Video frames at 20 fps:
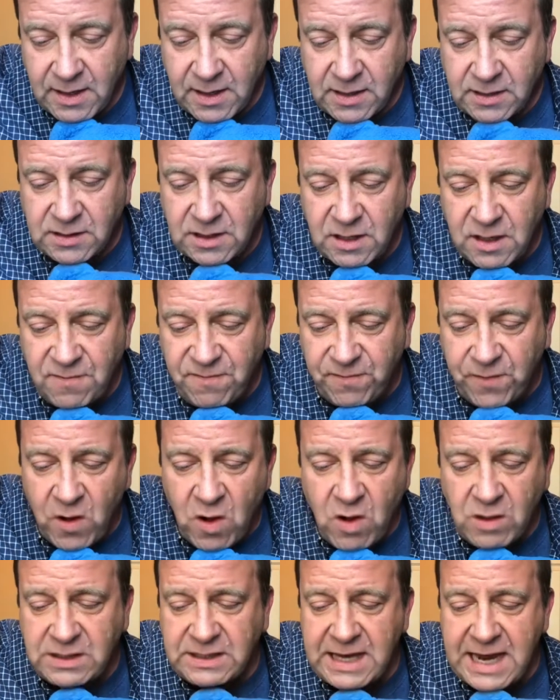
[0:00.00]
Some
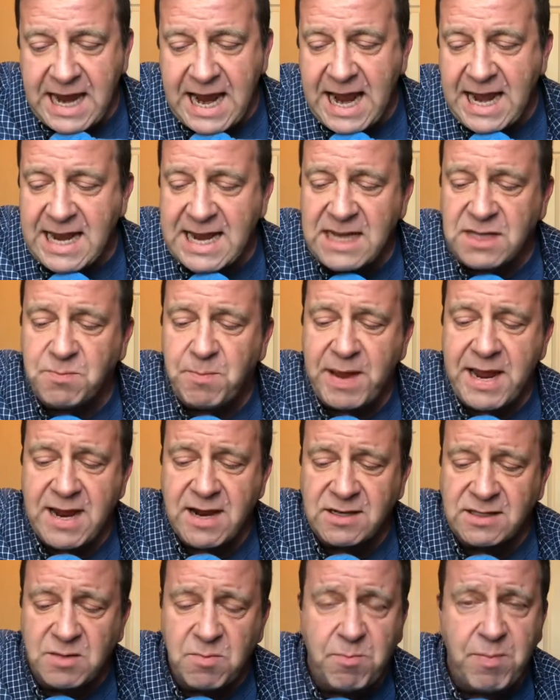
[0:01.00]
folks say this
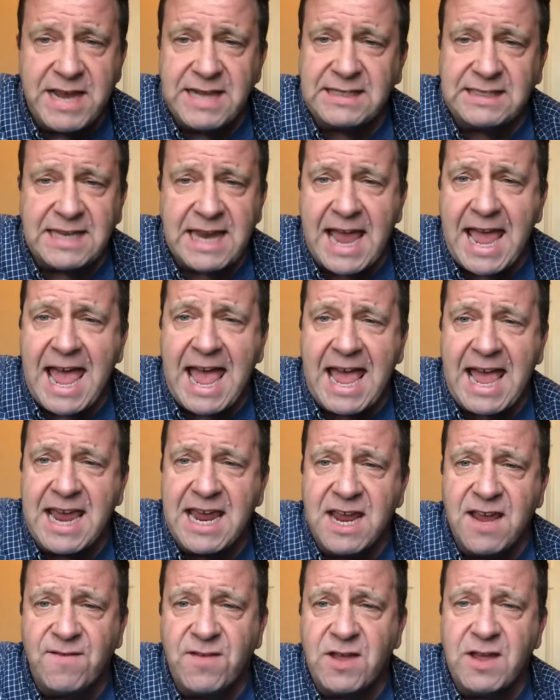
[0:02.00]
bear's the best
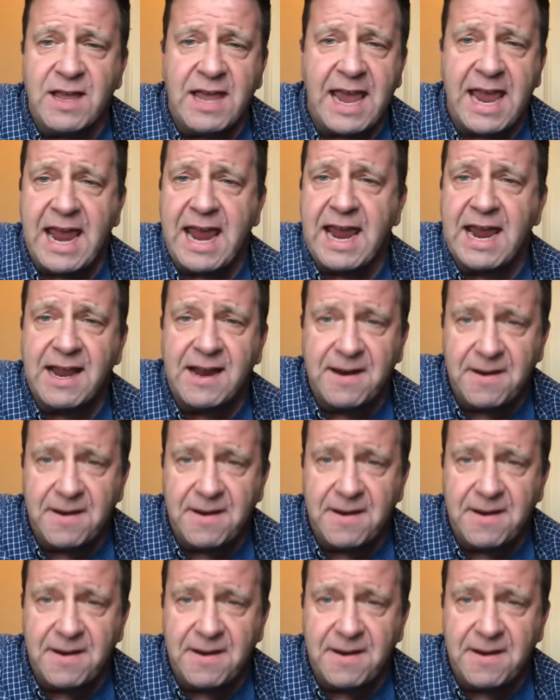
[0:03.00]
I ever had.